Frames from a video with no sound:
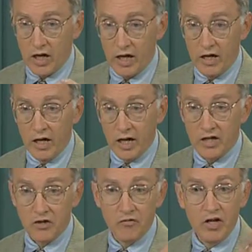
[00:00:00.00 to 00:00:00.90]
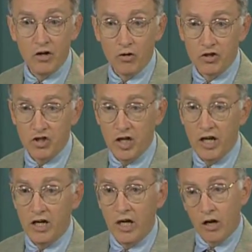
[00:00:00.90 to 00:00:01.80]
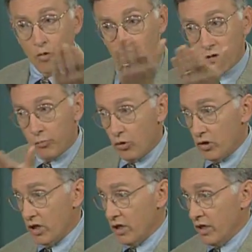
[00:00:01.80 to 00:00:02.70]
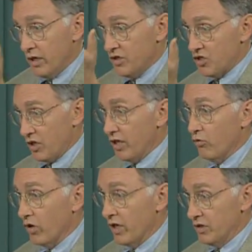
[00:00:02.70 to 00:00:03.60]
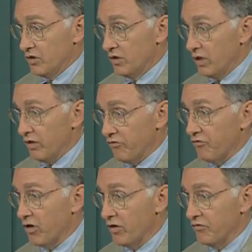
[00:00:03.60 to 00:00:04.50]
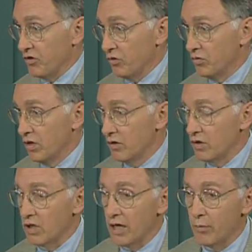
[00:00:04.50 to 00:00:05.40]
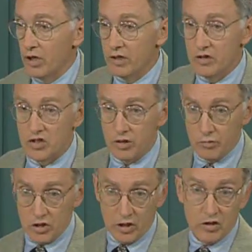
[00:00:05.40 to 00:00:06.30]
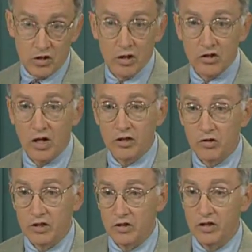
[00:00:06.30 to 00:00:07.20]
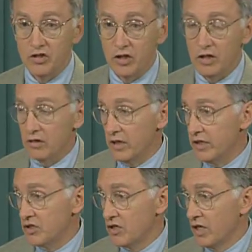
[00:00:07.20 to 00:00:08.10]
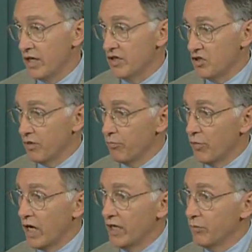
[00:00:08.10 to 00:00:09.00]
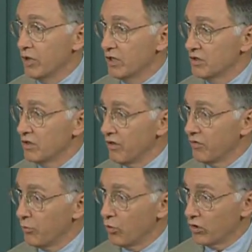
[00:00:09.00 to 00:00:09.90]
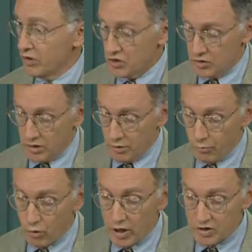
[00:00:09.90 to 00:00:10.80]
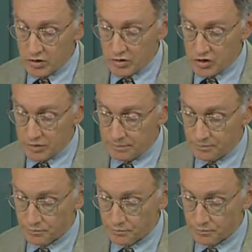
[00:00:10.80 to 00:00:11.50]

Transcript: say as if he or she were the Buddha sitting right in front of you. The Lama, in some sense, in a tantric teaching at least, is an embodiment of the Buddha's presence.